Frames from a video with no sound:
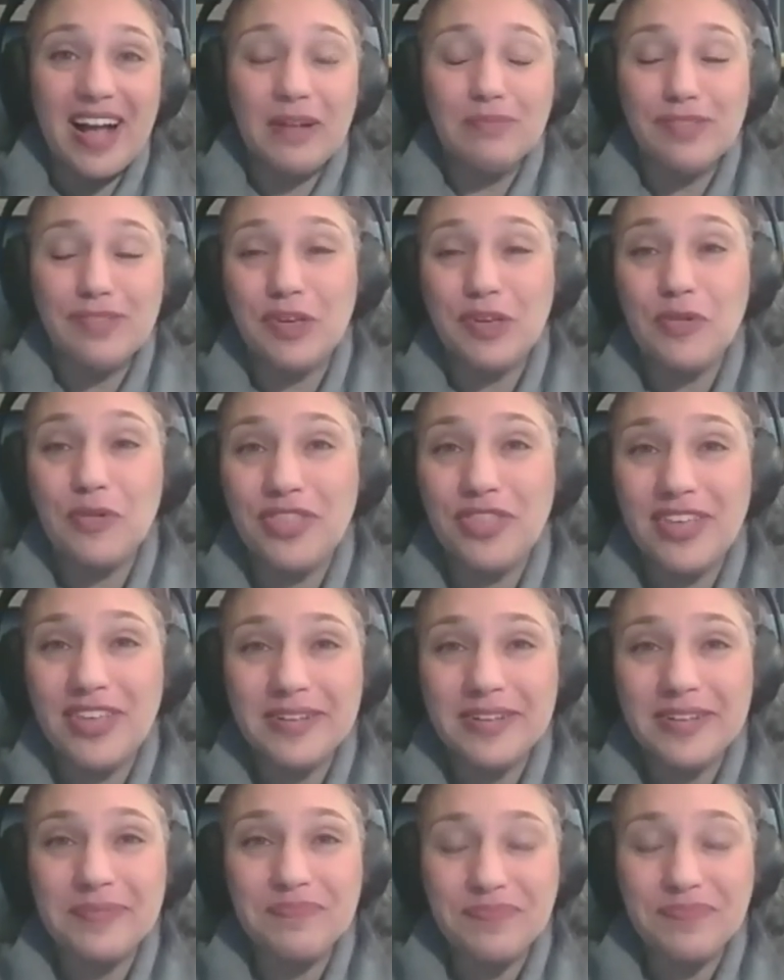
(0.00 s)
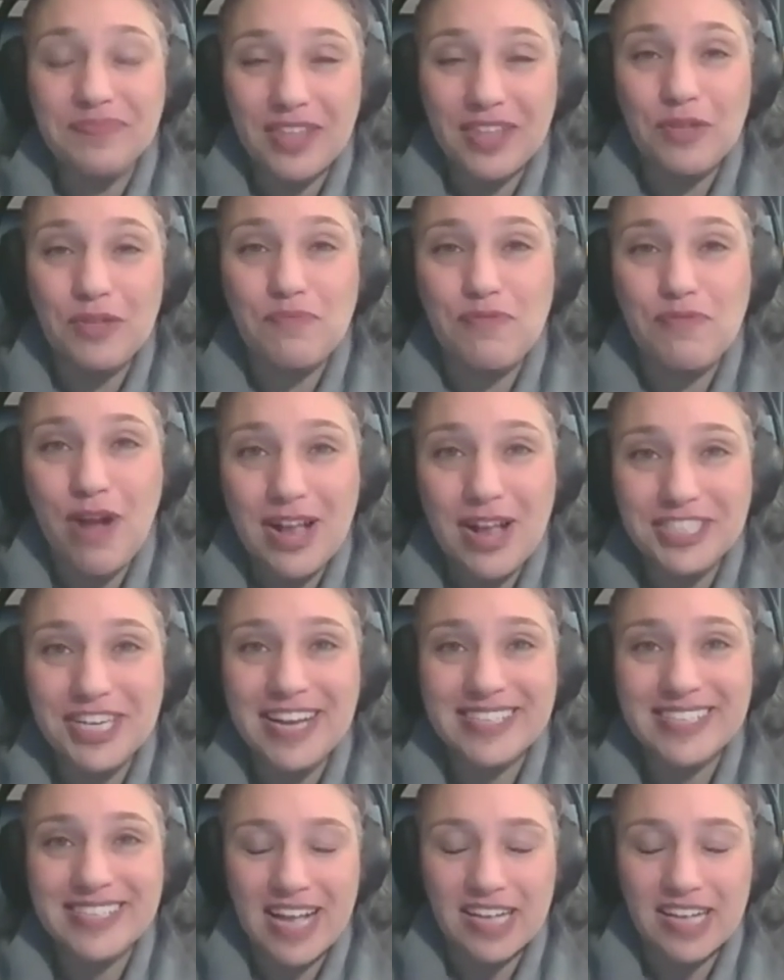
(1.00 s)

So the project